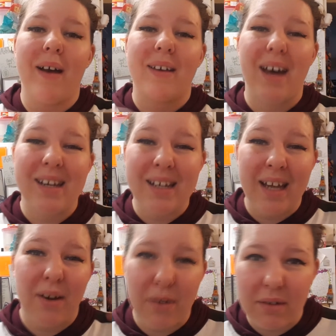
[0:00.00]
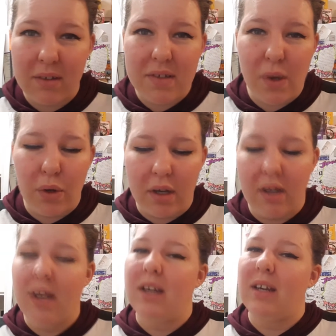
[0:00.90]
Cutting out soda,
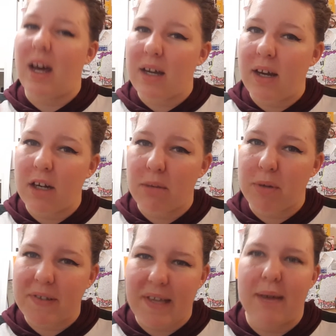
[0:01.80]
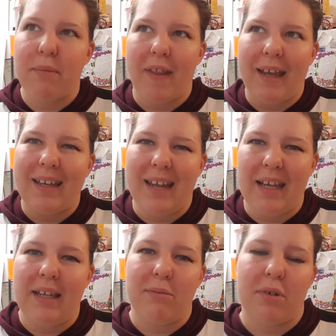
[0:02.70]
not 100%, but like
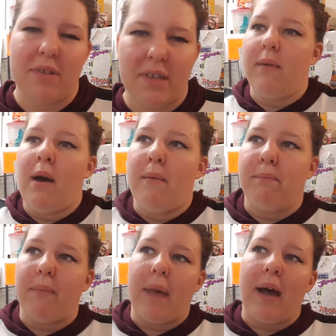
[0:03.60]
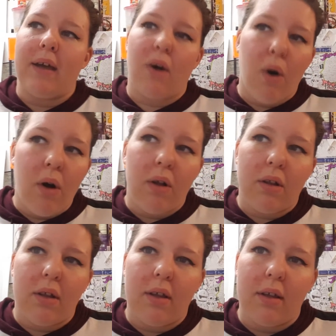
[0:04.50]
90%. My
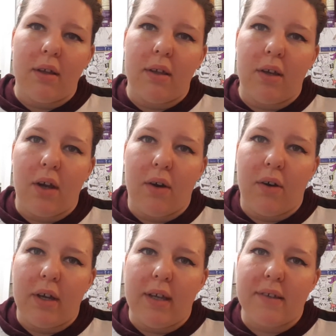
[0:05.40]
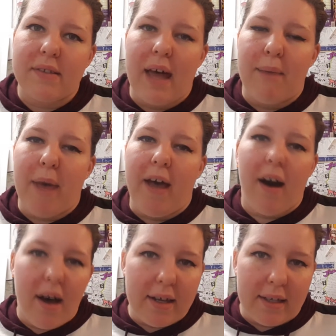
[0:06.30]
goal, is that by
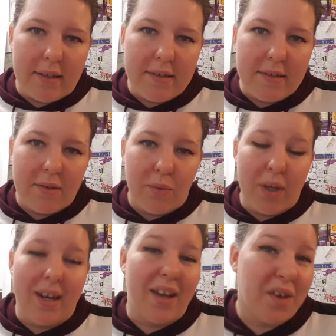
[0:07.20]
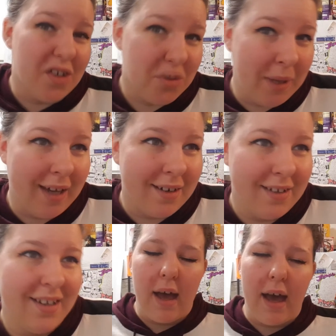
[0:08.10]
August, when I go to Japan,
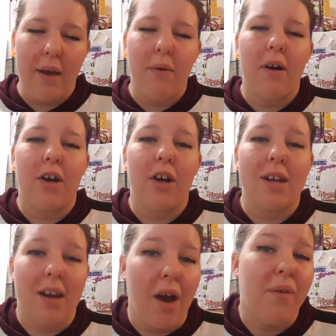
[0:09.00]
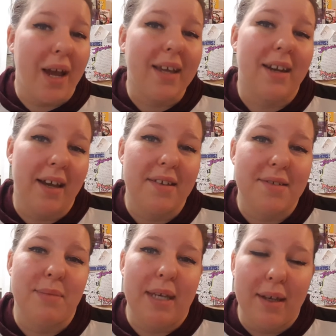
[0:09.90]
I want her to not recognize
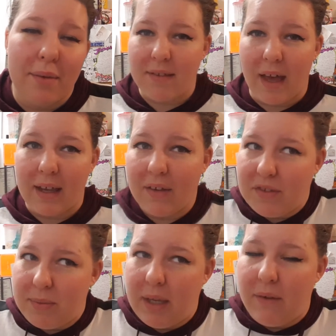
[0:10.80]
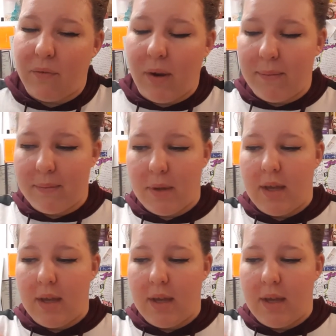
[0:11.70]
me. That gives me from